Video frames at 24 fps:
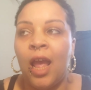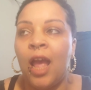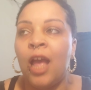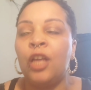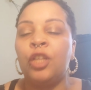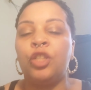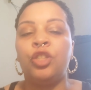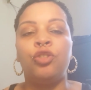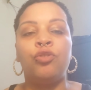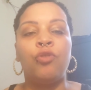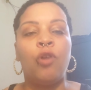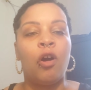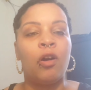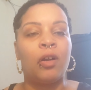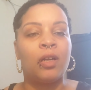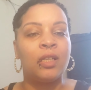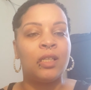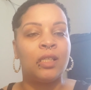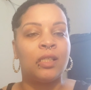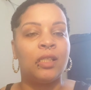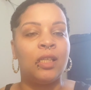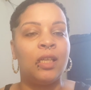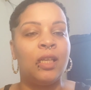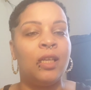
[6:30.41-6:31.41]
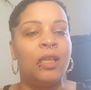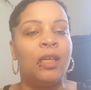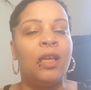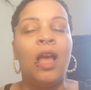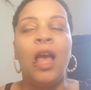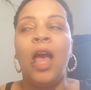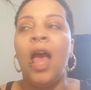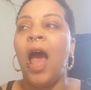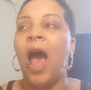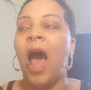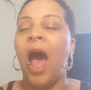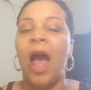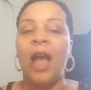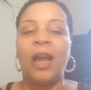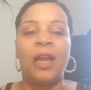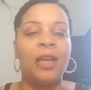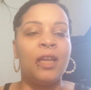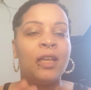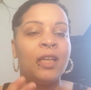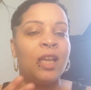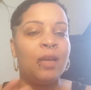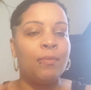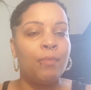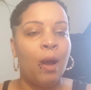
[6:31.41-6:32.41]
As you all can see, I
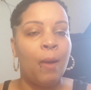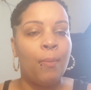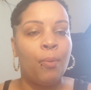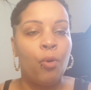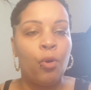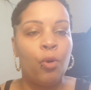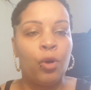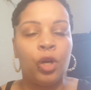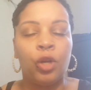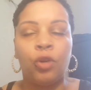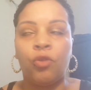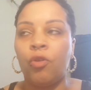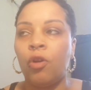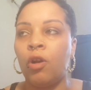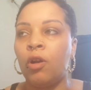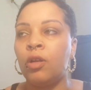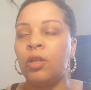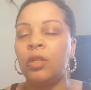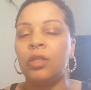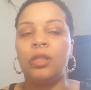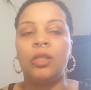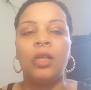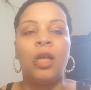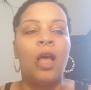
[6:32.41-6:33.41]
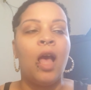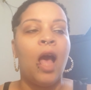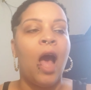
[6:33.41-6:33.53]
can get my point across.